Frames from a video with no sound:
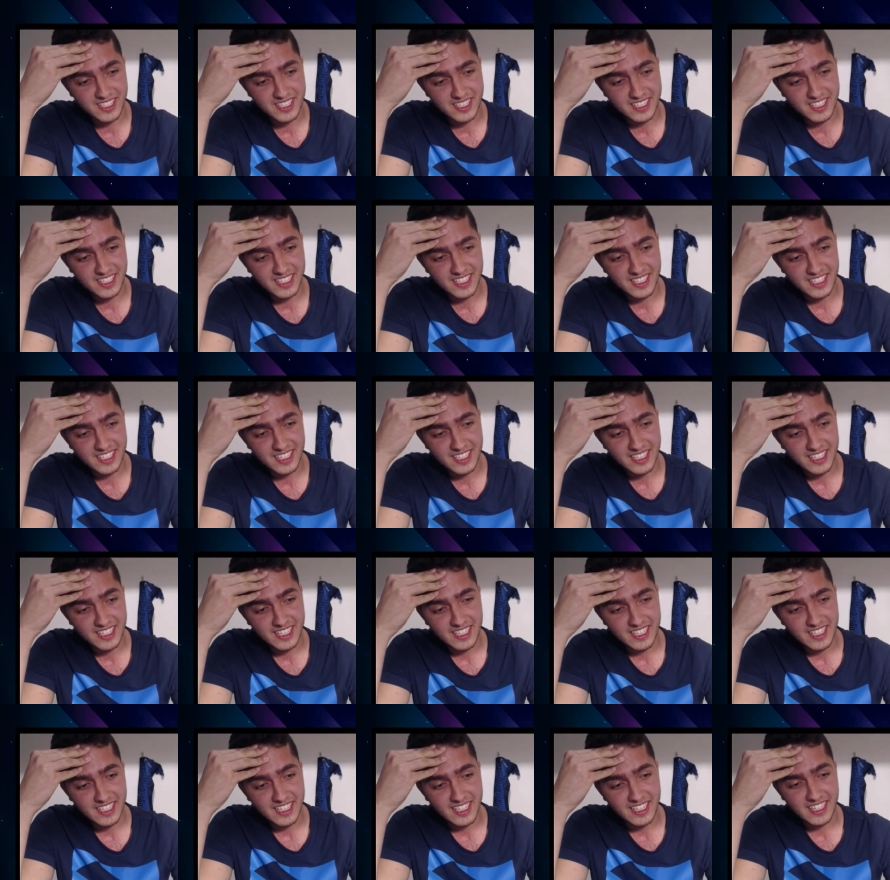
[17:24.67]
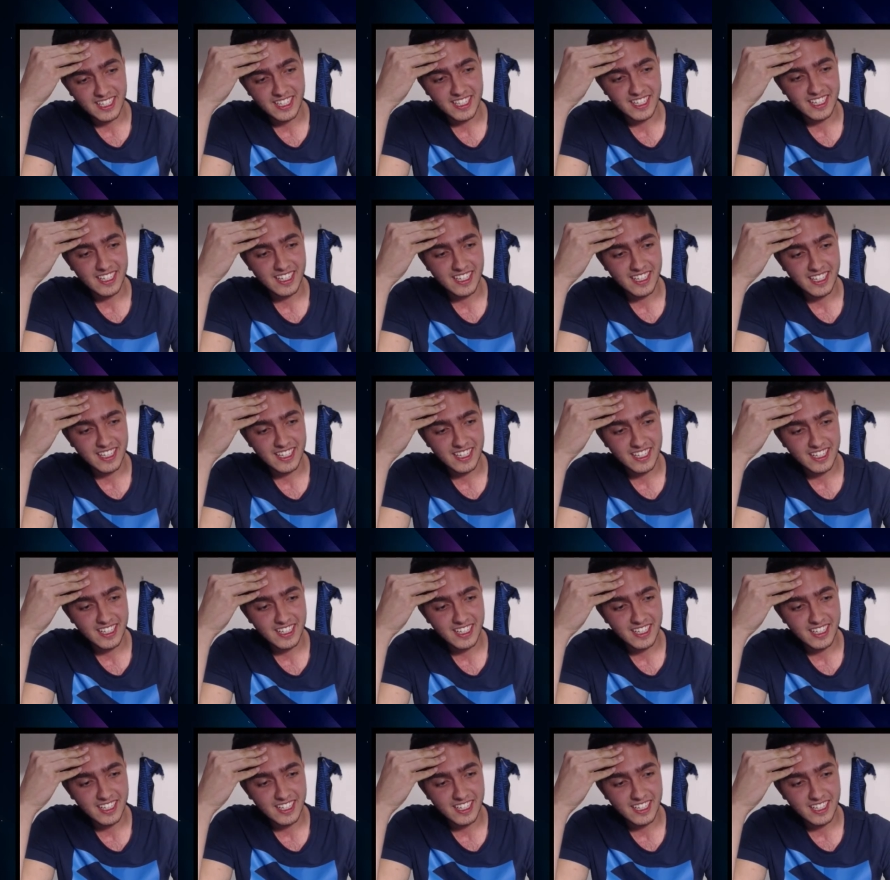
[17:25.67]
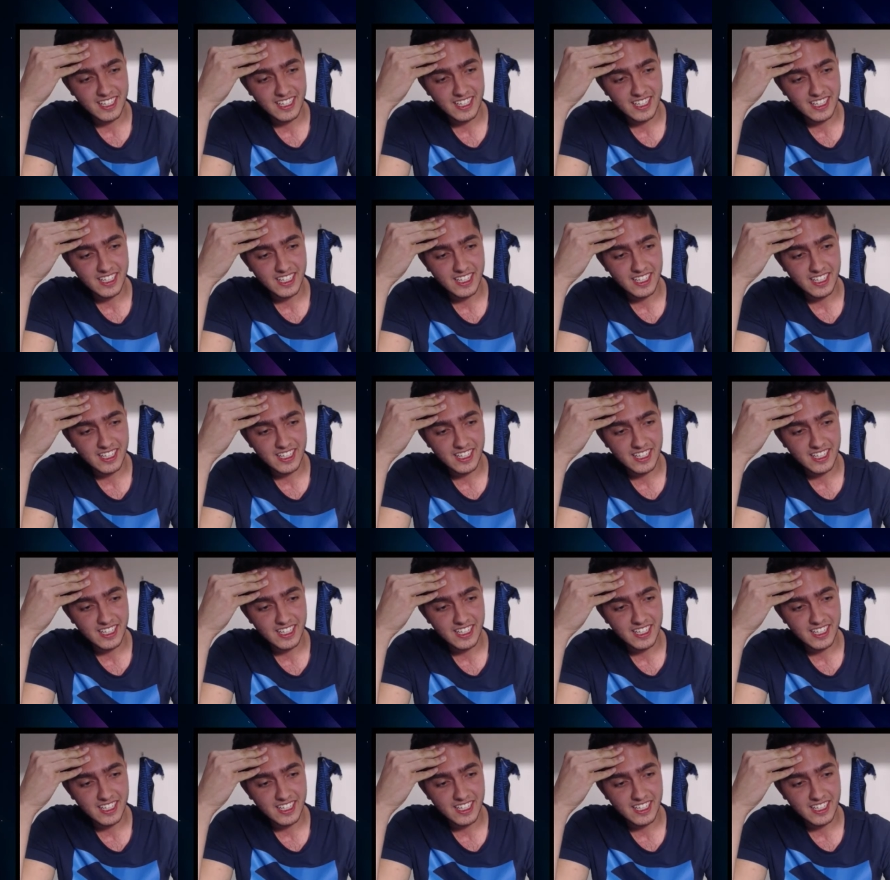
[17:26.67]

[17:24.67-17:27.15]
No one is speaking in this clip.